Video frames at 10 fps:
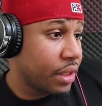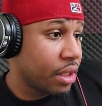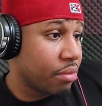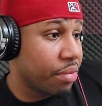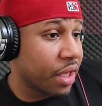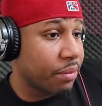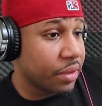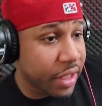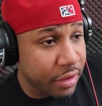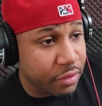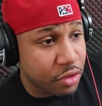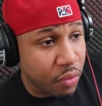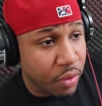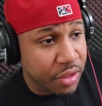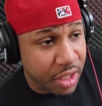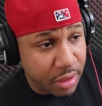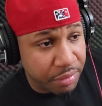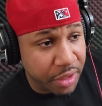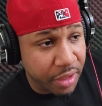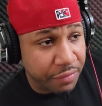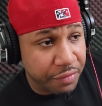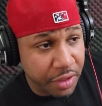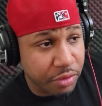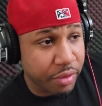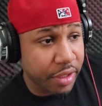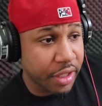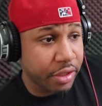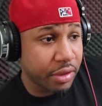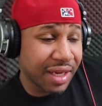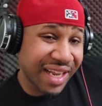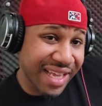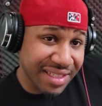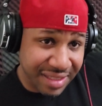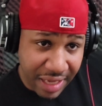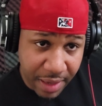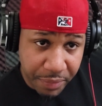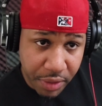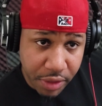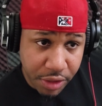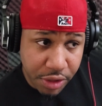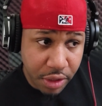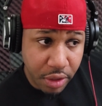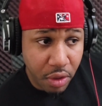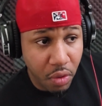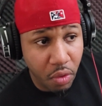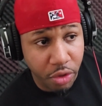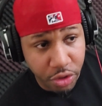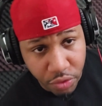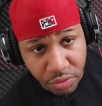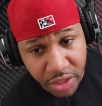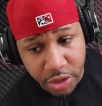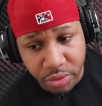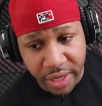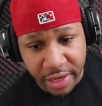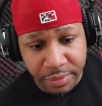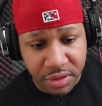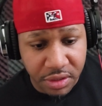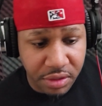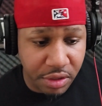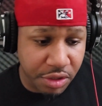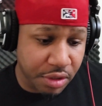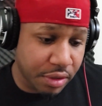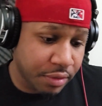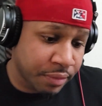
But I'm leaning towards him to get a victory, either late stoppage or UD, unanimous decision.